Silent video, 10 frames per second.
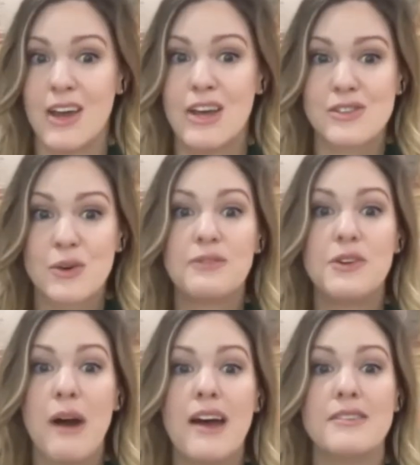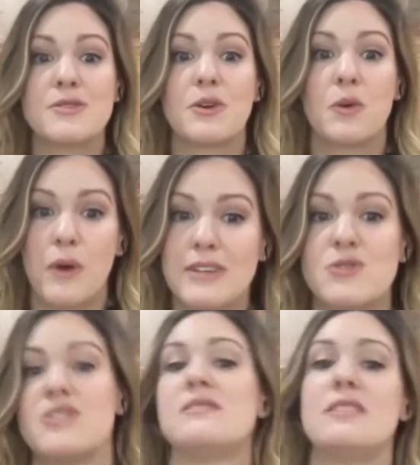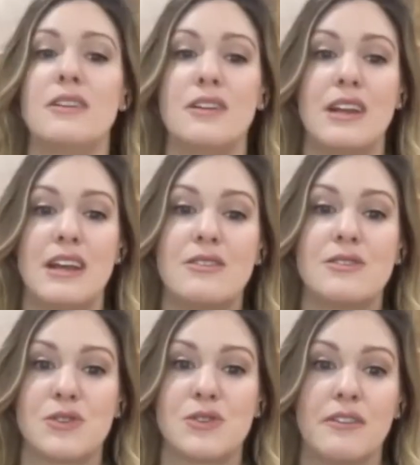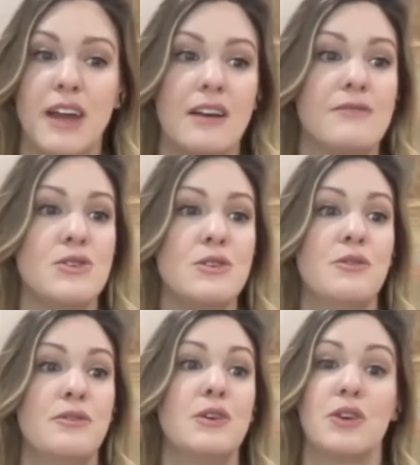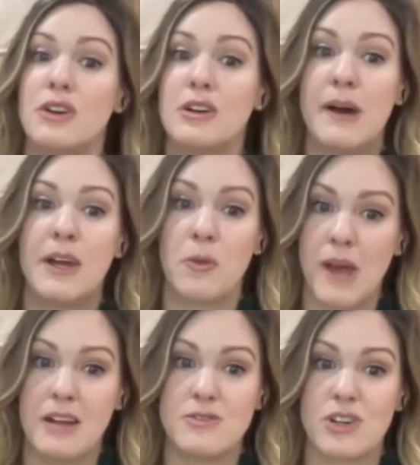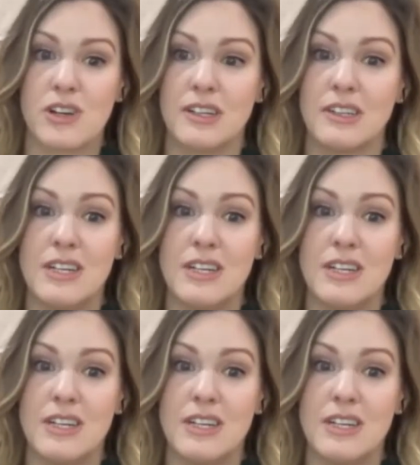So if you ask questions in, an, in a survey of, do you feel heard by your manager?